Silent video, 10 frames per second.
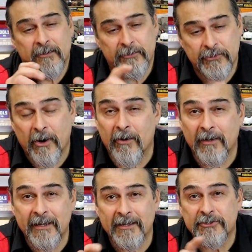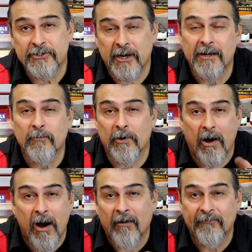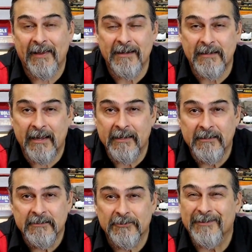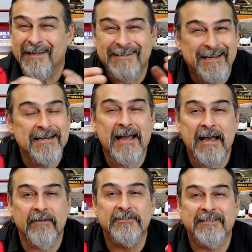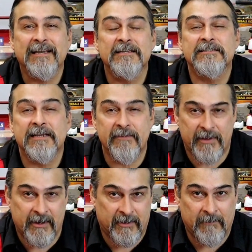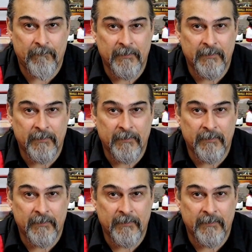Charlie and Chuck were off that day, so they didn't have CNC there.